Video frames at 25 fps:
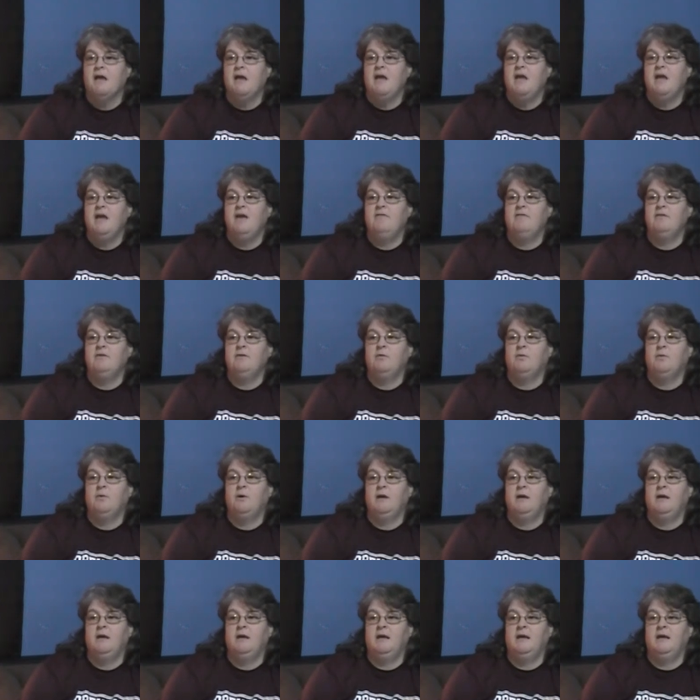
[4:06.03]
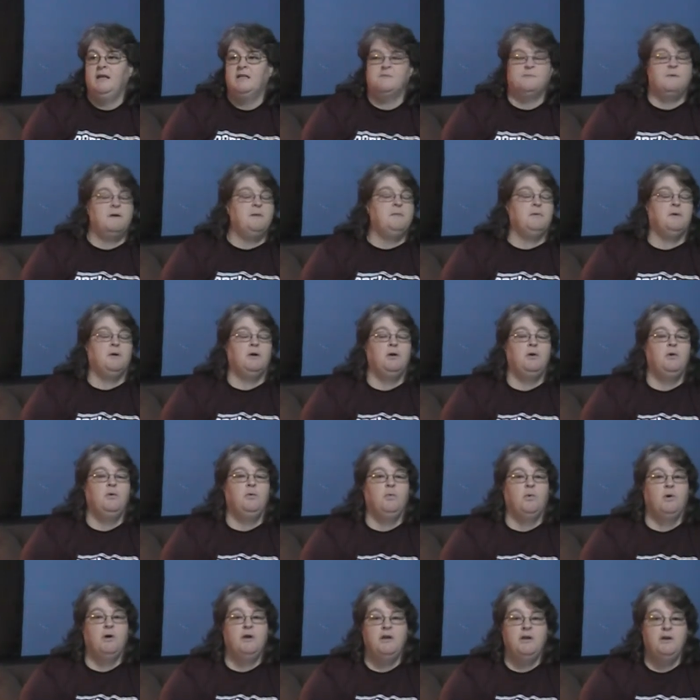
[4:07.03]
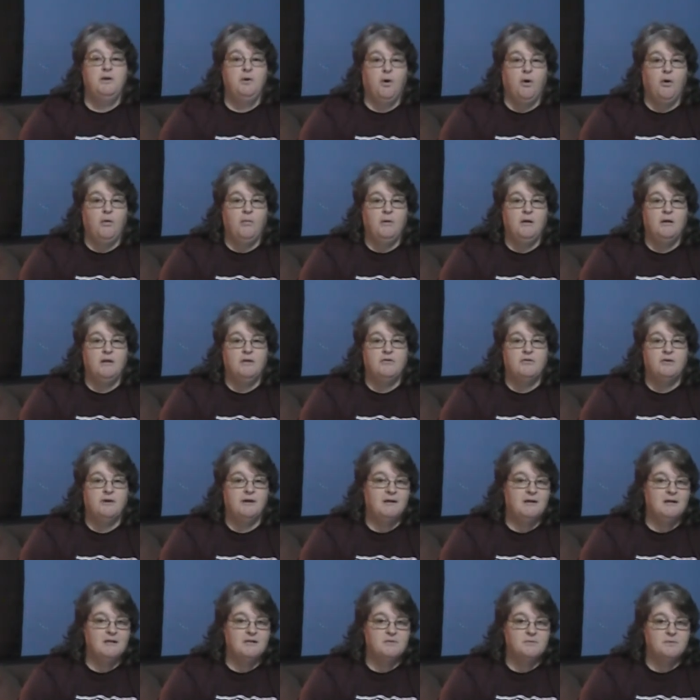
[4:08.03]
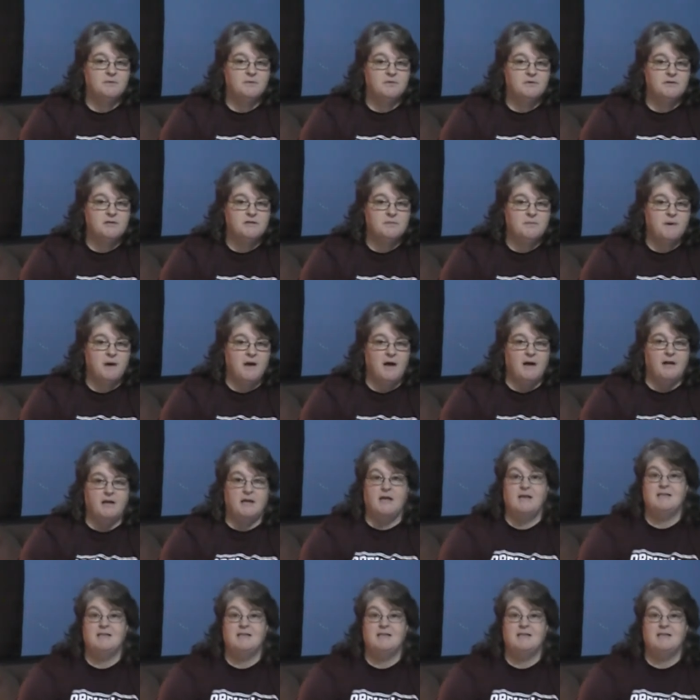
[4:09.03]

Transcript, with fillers: Even when it's people who wouldn't normally treat us with respect.